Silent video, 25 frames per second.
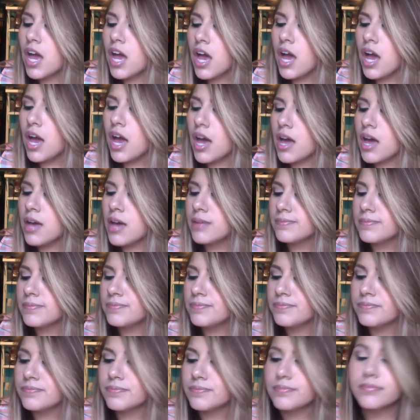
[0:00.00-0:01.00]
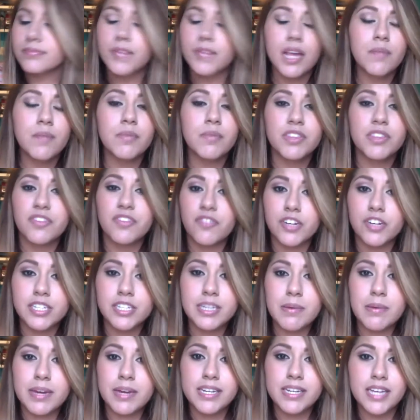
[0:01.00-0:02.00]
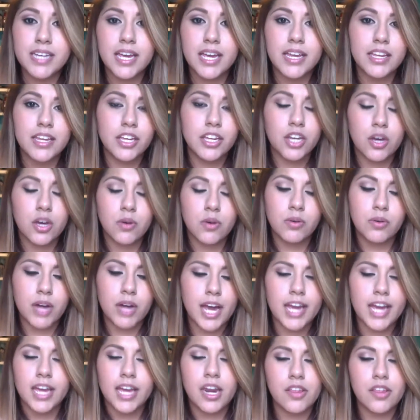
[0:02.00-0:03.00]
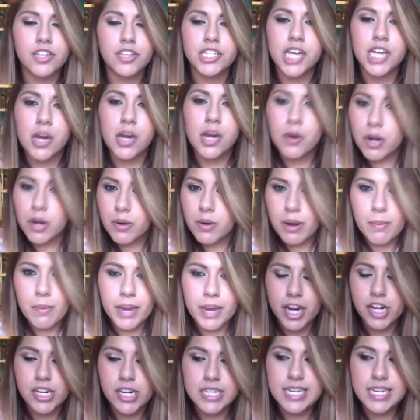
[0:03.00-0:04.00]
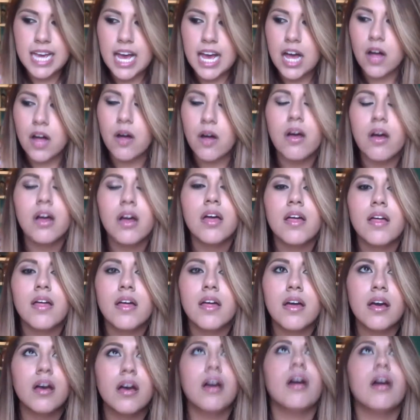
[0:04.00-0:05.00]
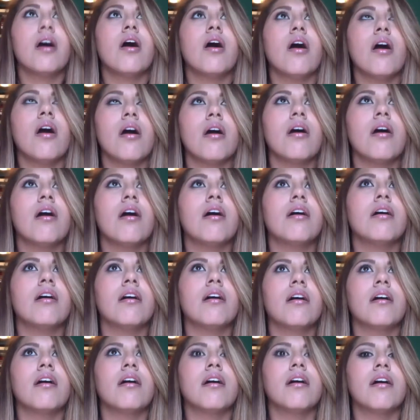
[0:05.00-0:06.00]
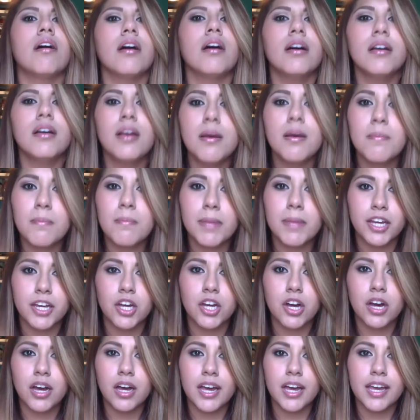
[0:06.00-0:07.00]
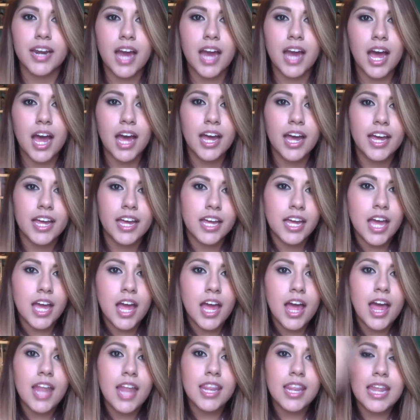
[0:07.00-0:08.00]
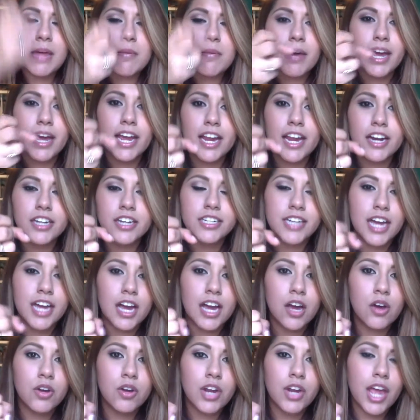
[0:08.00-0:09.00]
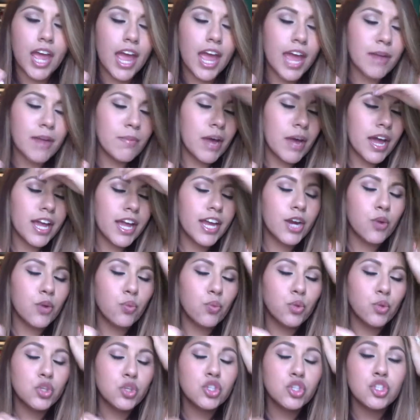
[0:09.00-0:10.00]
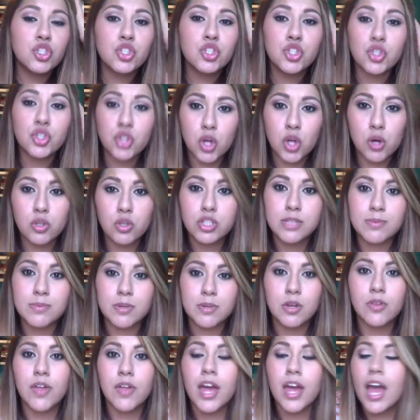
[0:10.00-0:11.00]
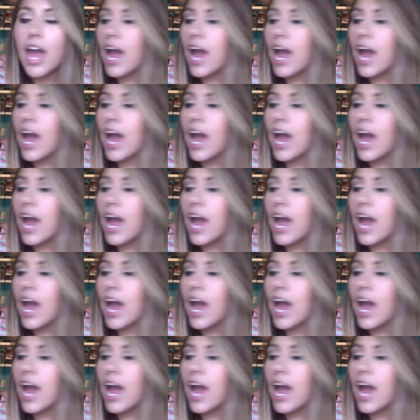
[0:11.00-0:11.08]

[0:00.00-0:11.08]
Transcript: But the first time I did, I get out of the shower, wrap my hair in a towel. Ugh, my god, I let my hair down, and my hair was so smooth.